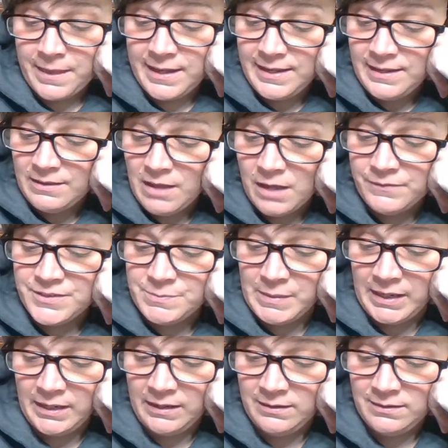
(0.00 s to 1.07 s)
He loves
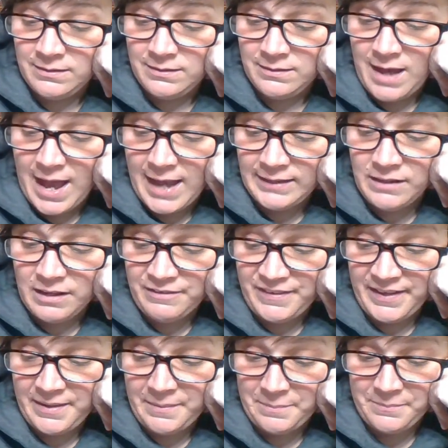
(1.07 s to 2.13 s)
me. I love
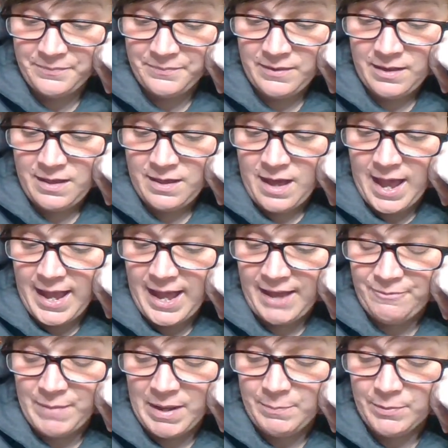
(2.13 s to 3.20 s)
him. I
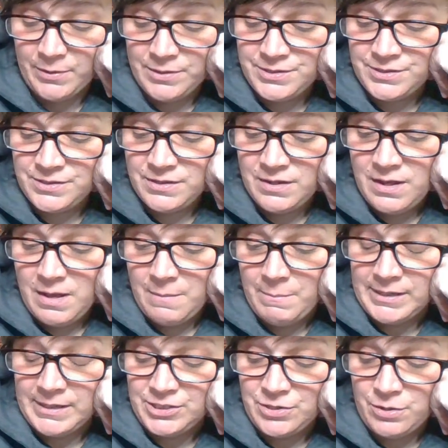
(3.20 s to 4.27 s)
have my books,
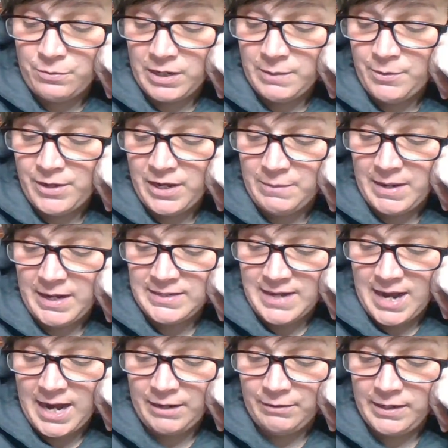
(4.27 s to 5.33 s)
my storybook and my
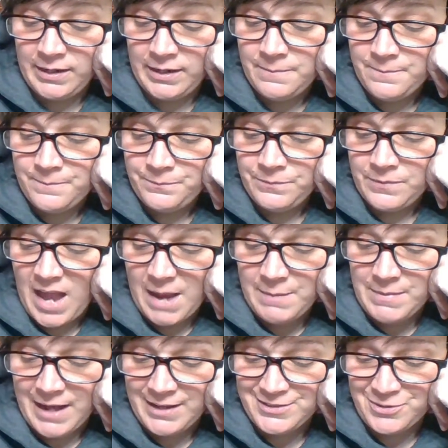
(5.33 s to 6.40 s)
diary. I'm
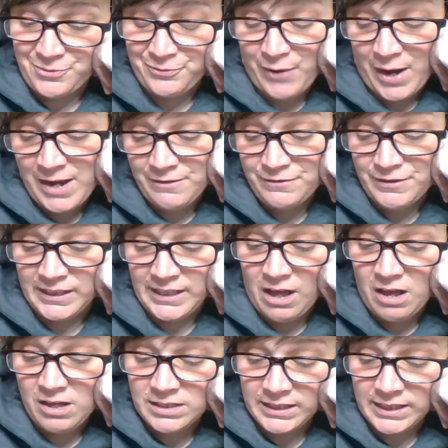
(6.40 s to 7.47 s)
not so frightfully
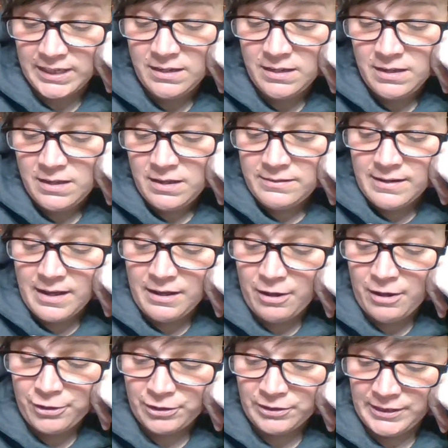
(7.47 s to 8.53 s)
ugly, not
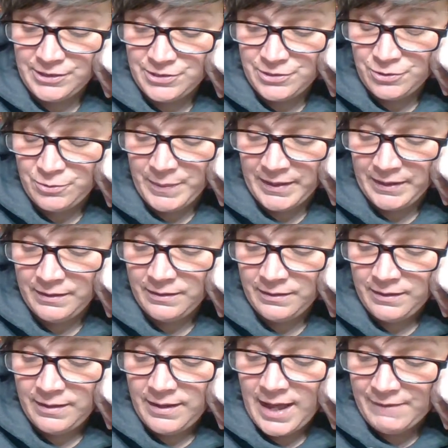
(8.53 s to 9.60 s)
utterly stupid,
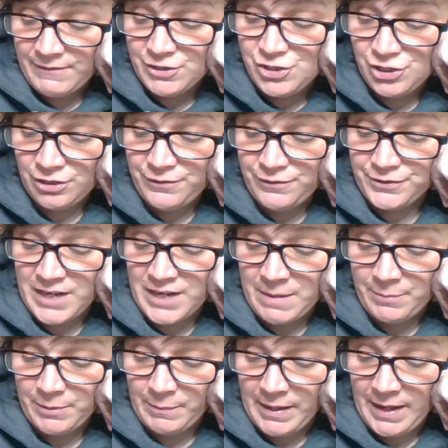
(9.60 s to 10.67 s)
have a cheerful
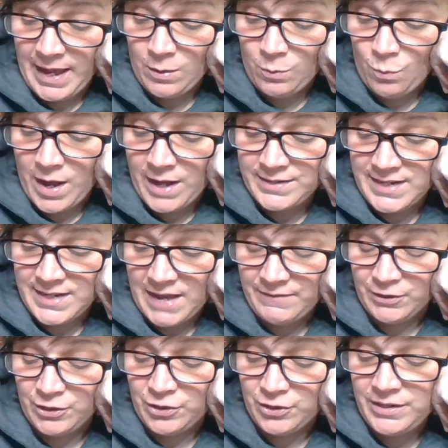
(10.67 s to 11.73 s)
temperament, and want to have
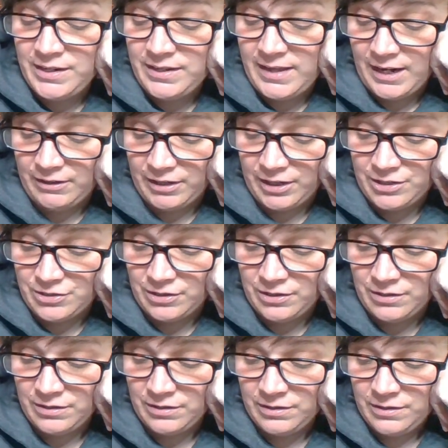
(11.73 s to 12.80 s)
a good
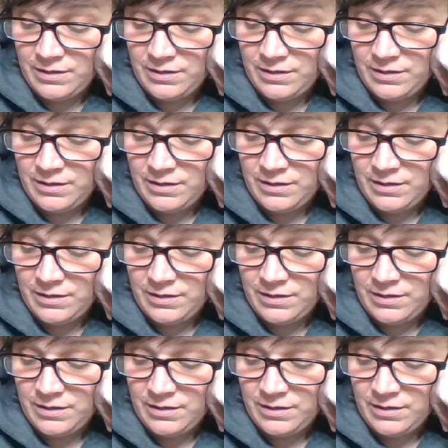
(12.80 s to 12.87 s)
character.